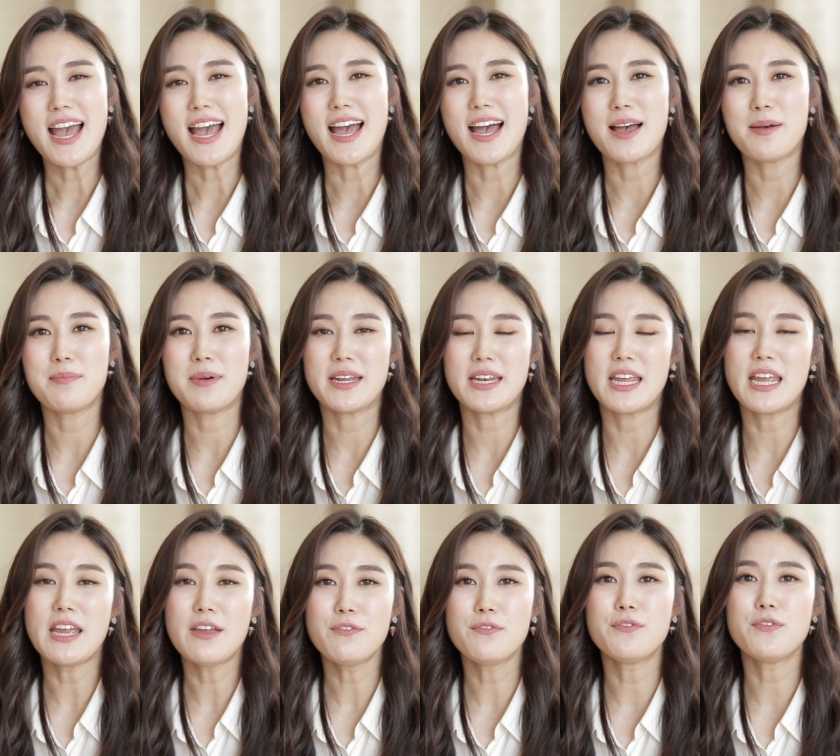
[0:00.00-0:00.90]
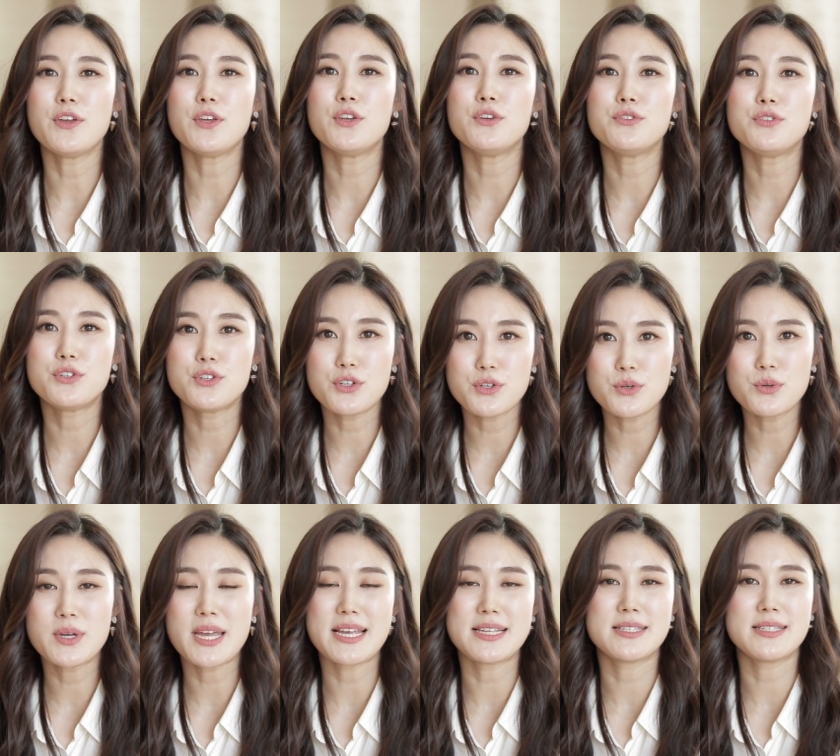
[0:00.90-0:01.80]
But if you
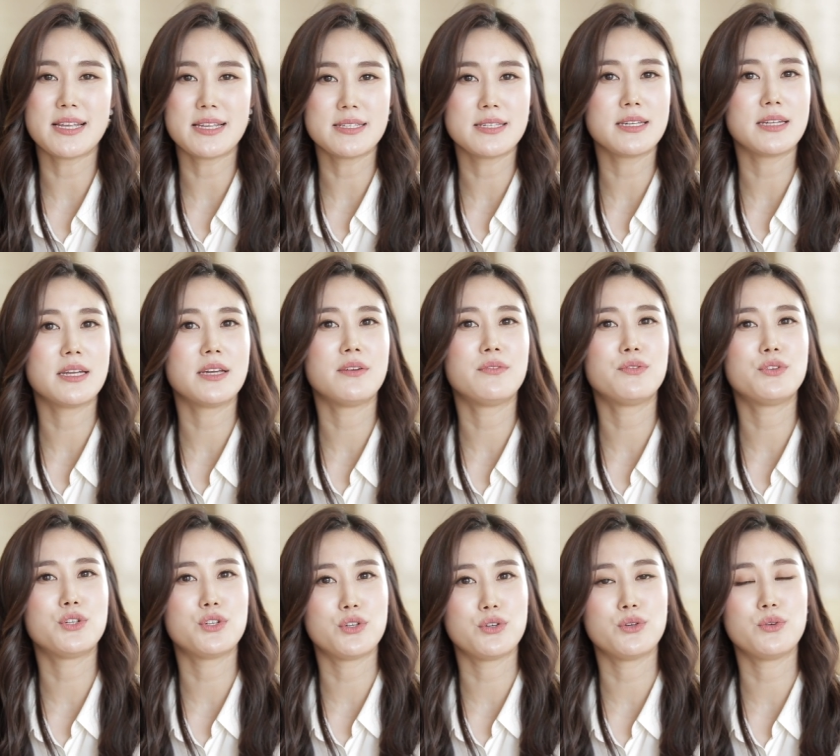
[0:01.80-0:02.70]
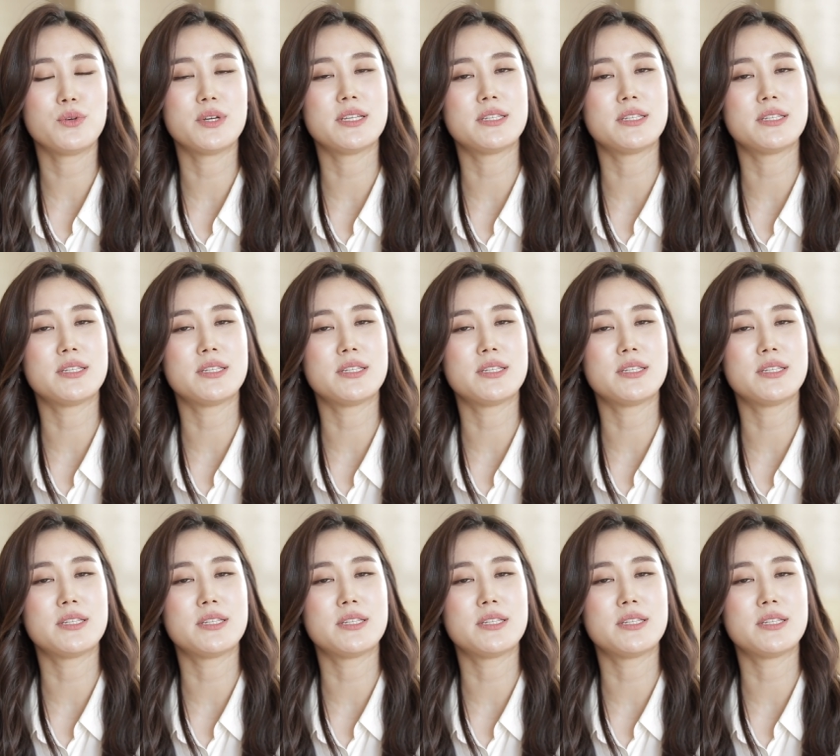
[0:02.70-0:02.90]
do get sensitive to